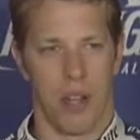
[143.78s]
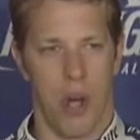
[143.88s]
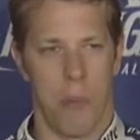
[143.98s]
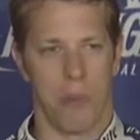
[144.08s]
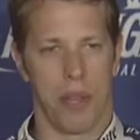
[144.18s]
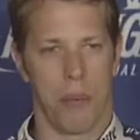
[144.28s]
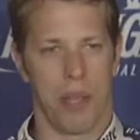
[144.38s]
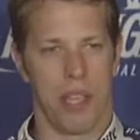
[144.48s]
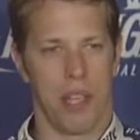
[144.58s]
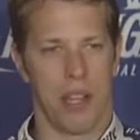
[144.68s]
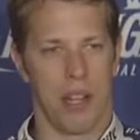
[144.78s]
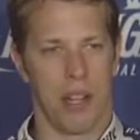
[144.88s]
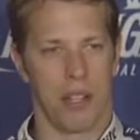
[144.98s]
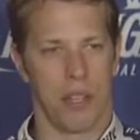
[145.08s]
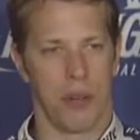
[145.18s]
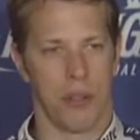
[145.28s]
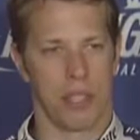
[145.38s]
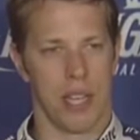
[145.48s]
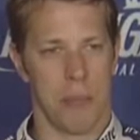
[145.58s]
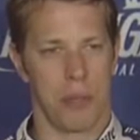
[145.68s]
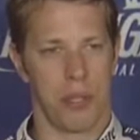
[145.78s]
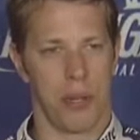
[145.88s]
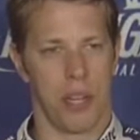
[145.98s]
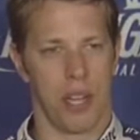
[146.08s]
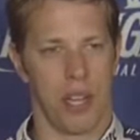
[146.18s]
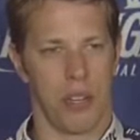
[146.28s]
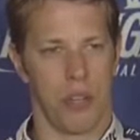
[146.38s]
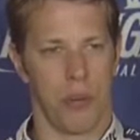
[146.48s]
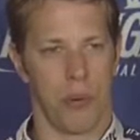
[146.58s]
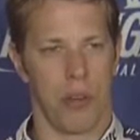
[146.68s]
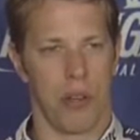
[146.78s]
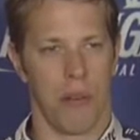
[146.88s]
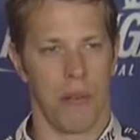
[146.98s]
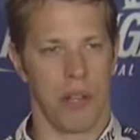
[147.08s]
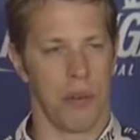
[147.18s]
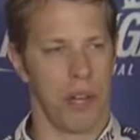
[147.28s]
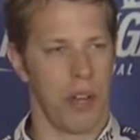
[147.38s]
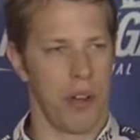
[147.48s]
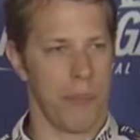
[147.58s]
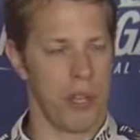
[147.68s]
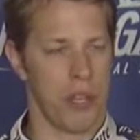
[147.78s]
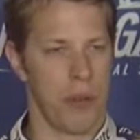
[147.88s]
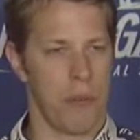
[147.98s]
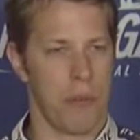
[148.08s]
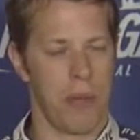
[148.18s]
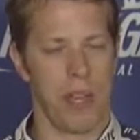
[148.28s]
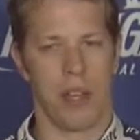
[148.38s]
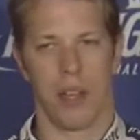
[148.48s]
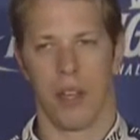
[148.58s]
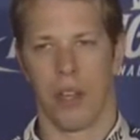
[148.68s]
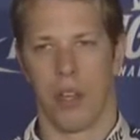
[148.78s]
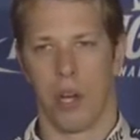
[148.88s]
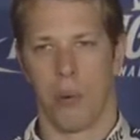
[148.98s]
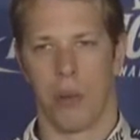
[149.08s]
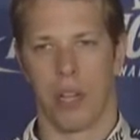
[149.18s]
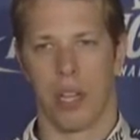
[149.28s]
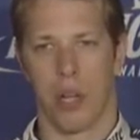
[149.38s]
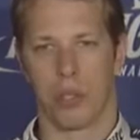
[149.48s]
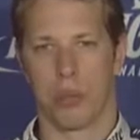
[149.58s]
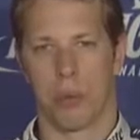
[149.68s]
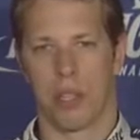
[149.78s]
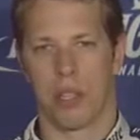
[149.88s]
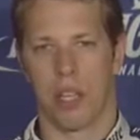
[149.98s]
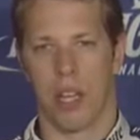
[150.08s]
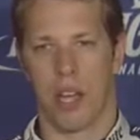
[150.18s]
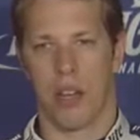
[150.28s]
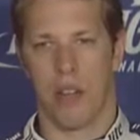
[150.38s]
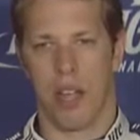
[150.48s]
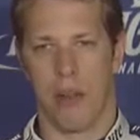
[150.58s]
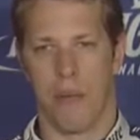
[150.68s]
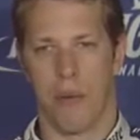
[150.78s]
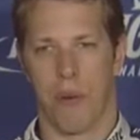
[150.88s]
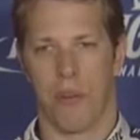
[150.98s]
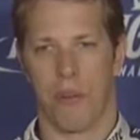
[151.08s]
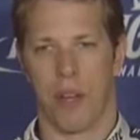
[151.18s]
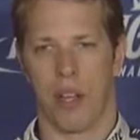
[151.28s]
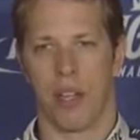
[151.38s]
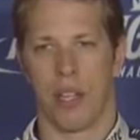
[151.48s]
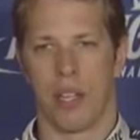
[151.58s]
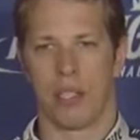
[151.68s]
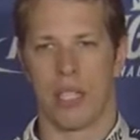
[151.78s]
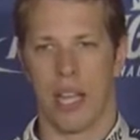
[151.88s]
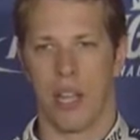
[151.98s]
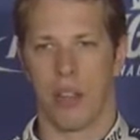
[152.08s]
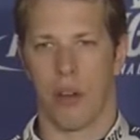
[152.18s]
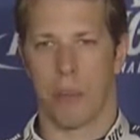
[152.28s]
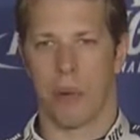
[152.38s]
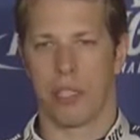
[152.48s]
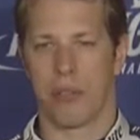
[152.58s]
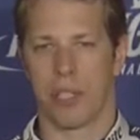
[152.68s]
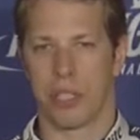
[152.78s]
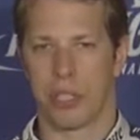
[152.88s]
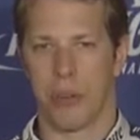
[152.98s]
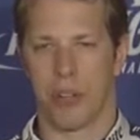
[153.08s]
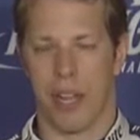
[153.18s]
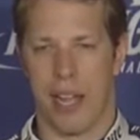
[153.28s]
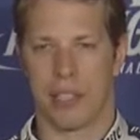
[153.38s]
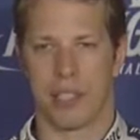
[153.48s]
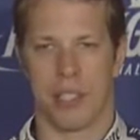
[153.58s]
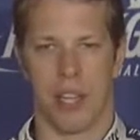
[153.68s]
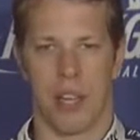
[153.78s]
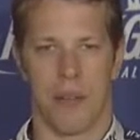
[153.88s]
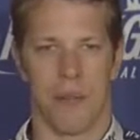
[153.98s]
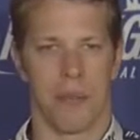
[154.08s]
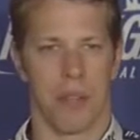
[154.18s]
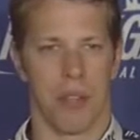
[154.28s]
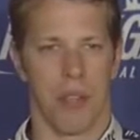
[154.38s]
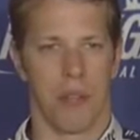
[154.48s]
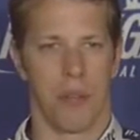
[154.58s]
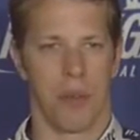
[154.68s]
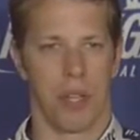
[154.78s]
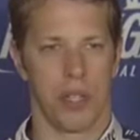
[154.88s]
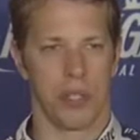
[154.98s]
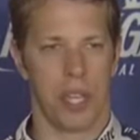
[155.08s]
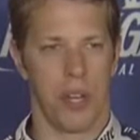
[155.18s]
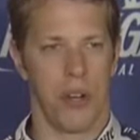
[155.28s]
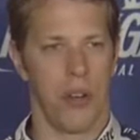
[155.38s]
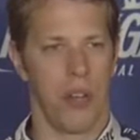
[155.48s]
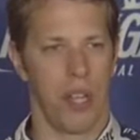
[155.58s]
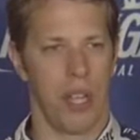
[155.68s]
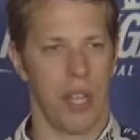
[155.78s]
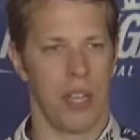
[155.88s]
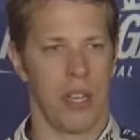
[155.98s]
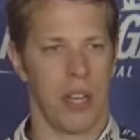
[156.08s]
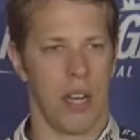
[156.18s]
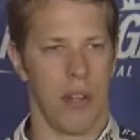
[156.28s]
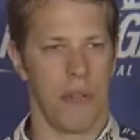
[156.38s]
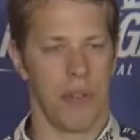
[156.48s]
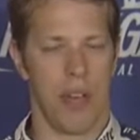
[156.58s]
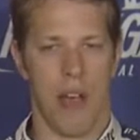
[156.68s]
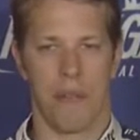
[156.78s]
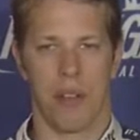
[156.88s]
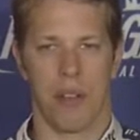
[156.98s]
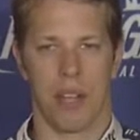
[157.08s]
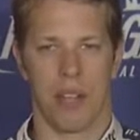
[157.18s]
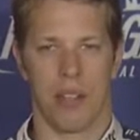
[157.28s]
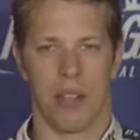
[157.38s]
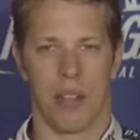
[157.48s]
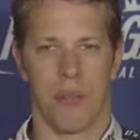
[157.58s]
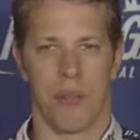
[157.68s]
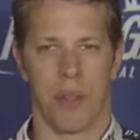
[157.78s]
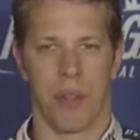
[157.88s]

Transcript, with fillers: hoping that we can uh, turn this opportunity into a, a, victory here at Michigan. We've been really close with uh, a handful of uh, second, third place finishes over the last um, few years here, and uh, I feel confident that uh,